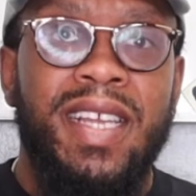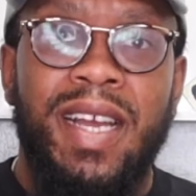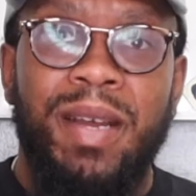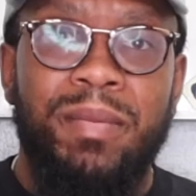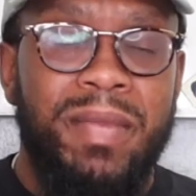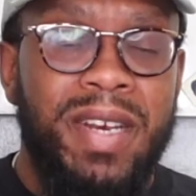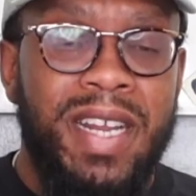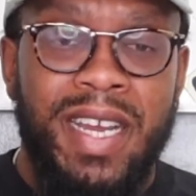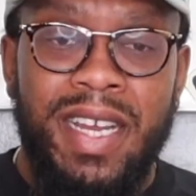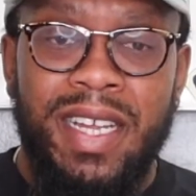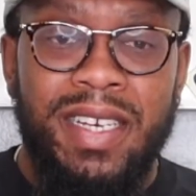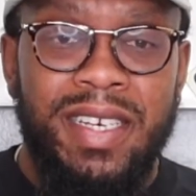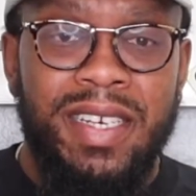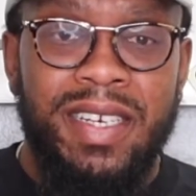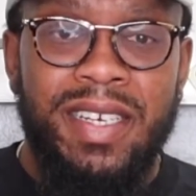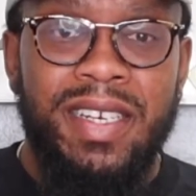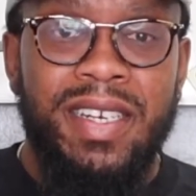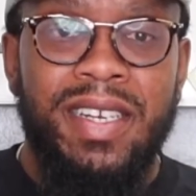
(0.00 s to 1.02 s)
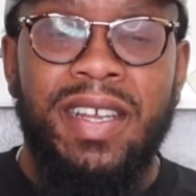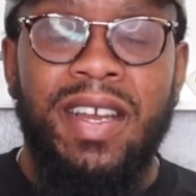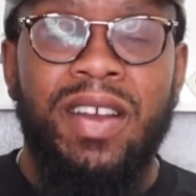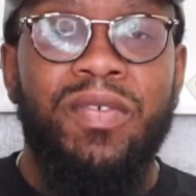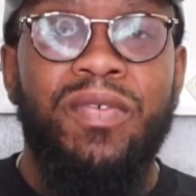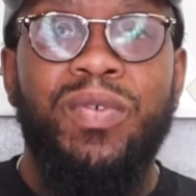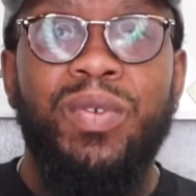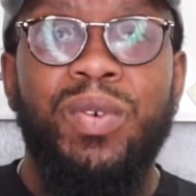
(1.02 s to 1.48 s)
I'm not
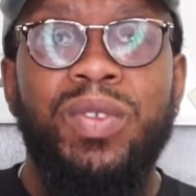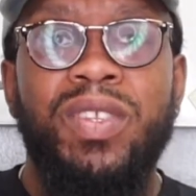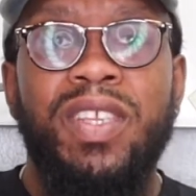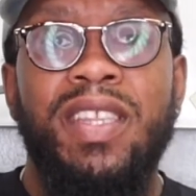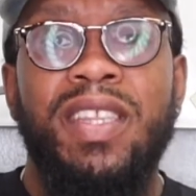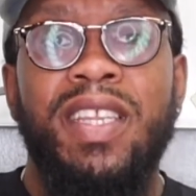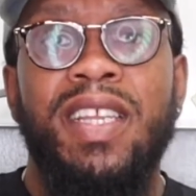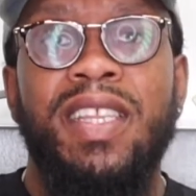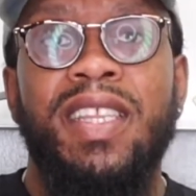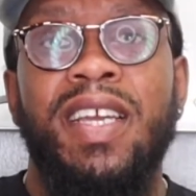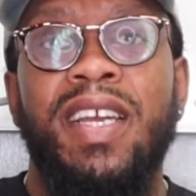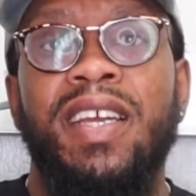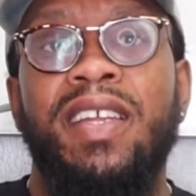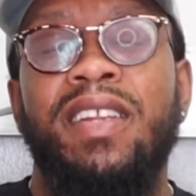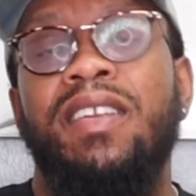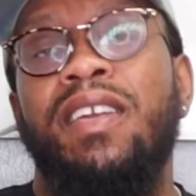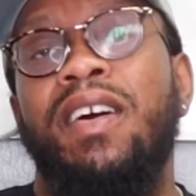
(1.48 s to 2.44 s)
a fool to think that